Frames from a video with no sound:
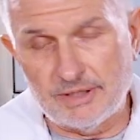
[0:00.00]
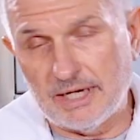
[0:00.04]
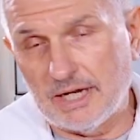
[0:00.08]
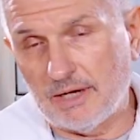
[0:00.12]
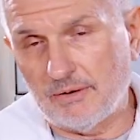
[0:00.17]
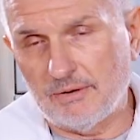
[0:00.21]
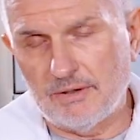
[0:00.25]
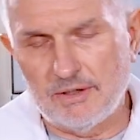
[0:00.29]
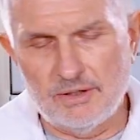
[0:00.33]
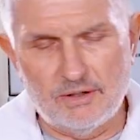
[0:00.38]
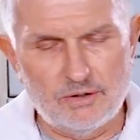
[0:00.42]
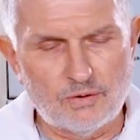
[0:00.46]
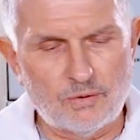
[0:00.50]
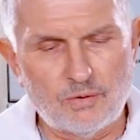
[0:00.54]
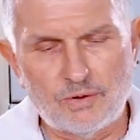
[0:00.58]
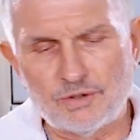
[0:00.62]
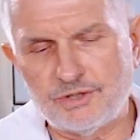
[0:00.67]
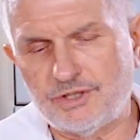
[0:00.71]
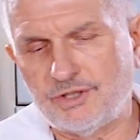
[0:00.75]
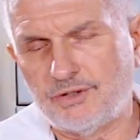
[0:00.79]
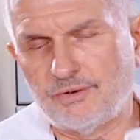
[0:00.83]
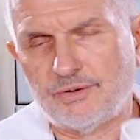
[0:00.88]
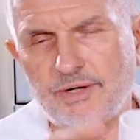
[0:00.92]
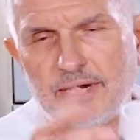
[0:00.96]
Now, of
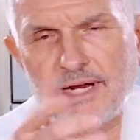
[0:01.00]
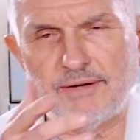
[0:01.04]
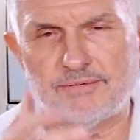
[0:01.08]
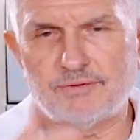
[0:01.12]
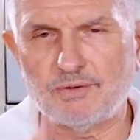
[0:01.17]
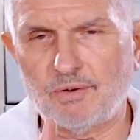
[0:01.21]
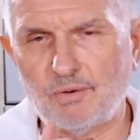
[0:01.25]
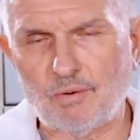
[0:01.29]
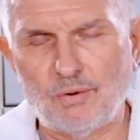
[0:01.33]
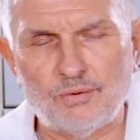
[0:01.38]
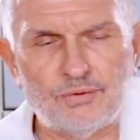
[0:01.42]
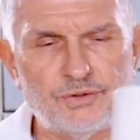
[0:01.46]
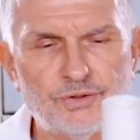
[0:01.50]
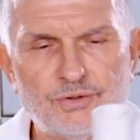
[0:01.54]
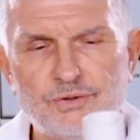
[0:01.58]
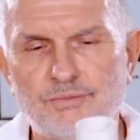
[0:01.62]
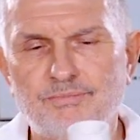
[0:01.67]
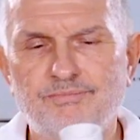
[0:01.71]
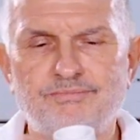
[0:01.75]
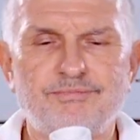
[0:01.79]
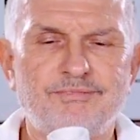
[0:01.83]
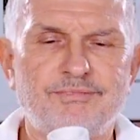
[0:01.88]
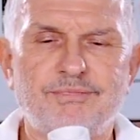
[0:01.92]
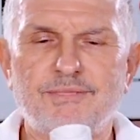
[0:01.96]
course, you don't have to hold
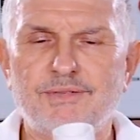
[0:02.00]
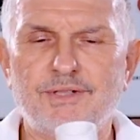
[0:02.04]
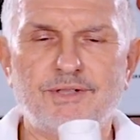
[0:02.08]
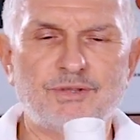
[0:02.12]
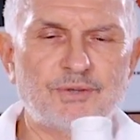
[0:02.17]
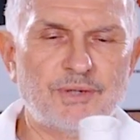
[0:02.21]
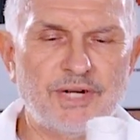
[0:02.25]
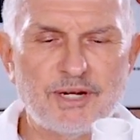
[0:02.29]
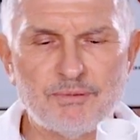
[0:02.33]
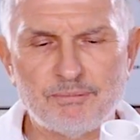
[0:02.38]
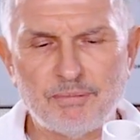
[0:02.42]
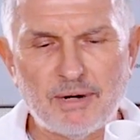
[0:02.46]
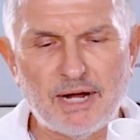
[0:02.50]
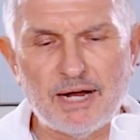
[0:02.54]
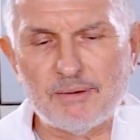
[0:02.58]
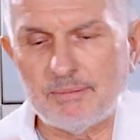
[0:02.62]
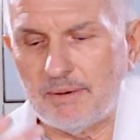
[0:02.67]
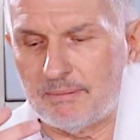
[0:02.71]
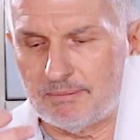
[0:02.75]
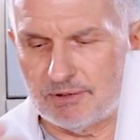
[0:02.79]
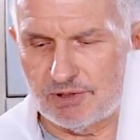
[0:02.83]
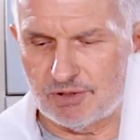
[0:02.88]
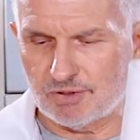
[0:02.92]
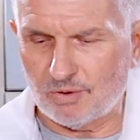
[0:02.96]
the drain pipe.
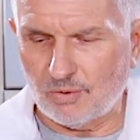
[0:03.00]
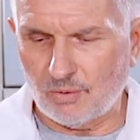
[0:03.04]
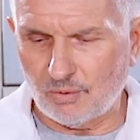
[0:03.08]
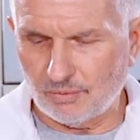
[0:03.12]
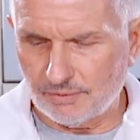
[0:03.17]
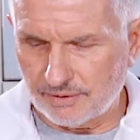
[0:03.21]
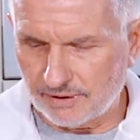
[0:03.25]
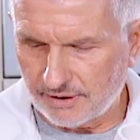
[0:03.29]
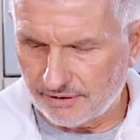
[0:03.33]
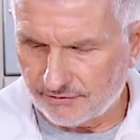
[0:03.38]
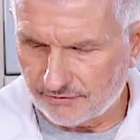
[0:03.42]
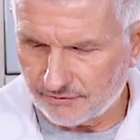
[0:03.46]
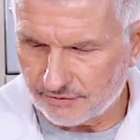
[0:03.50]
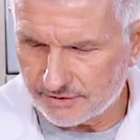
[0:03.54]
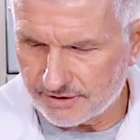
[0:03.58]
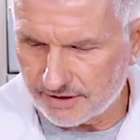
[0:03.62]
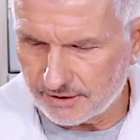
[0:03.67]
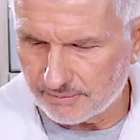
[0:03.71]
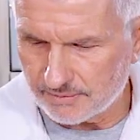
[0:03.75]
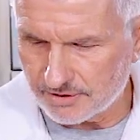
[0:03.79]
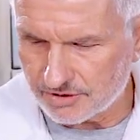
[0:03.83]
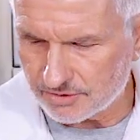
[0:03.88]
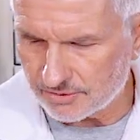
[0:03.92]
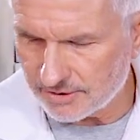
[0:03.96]
I'm just holding it for
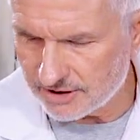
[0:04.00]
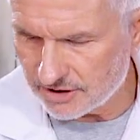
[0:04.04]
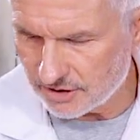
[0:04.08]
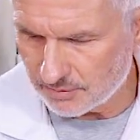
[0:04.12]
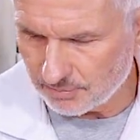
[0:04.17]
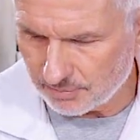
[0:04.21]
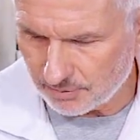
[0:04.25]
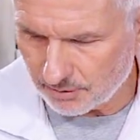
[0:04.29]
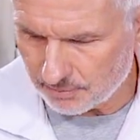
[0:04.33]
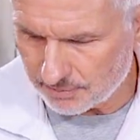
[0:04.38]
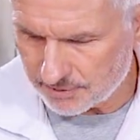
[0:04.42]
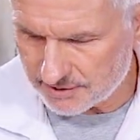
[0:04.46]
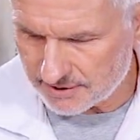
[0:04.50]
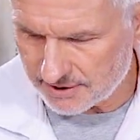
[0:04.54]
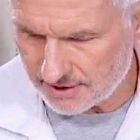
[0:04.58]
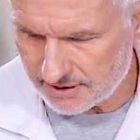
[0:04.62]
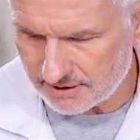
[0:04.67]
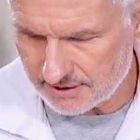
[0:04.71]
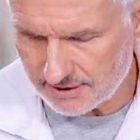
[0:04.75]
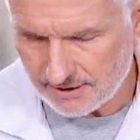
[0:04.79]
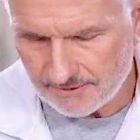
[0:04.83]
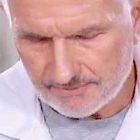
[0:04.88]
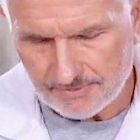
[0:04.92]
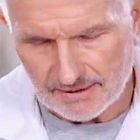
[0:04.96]
demonstration
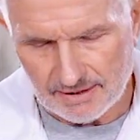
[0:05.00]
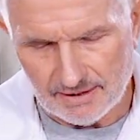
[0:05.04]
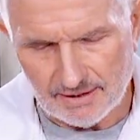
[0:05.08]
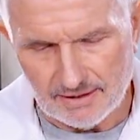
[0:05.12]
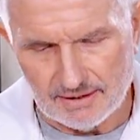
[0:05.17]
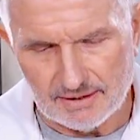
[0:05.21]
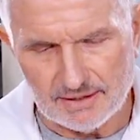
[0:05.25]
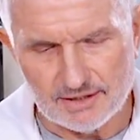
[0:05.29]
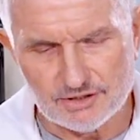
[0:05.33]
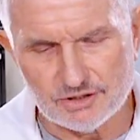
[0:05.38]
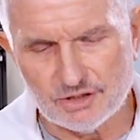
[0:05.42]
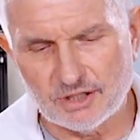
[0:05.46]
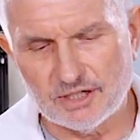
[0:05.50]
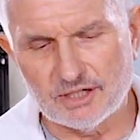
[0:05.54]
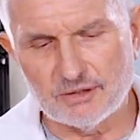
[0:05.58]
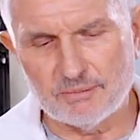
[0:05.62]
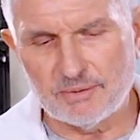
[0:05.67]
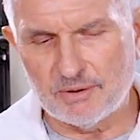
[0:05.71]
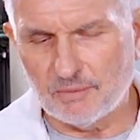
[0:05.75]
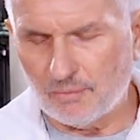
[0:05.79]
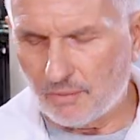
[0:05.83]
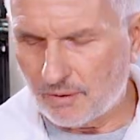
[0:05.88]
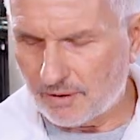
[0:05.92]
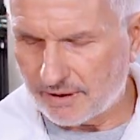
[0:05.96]
purposes because you're going to
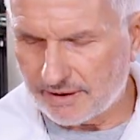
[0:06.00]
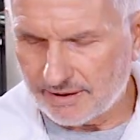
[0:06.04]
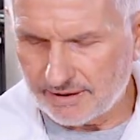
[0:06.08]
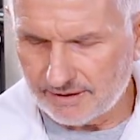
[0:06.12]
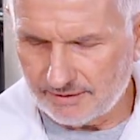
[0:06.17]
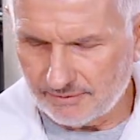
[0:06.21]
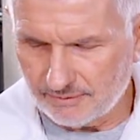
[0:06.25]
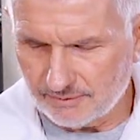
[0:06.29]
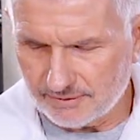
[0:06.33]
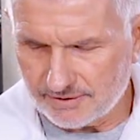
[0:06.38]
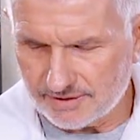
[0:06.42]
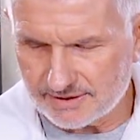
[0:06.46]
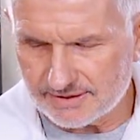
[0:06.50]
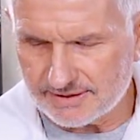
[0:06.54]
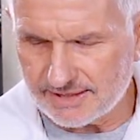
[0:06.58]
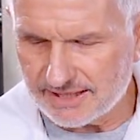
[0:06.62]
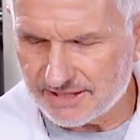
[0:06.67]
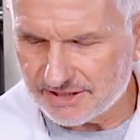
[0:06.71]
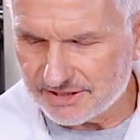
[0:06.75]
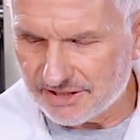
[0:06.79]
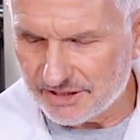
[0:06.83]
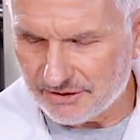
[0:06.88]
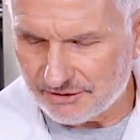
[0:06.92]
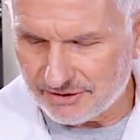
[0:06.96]
be working with a
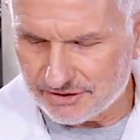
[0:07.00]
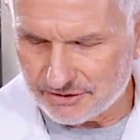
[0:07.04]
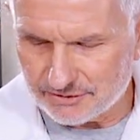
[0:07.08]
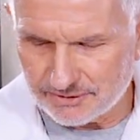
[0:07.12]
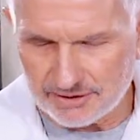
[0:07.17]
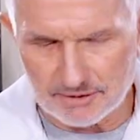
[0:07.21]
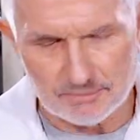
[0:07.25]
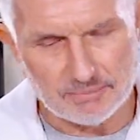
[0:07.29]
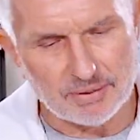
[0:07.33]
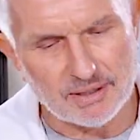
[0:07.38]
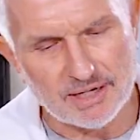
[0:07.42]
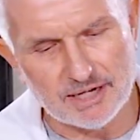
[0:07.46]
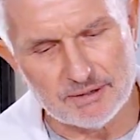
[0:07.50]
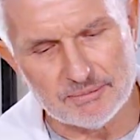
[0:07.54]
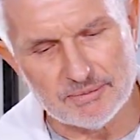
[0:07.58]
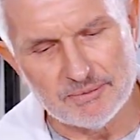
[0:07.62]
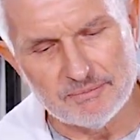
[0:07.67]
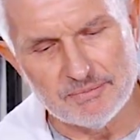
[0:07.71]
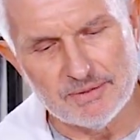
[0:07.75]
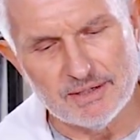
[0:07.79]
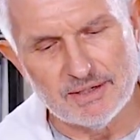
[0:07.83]
stationary drain pipe.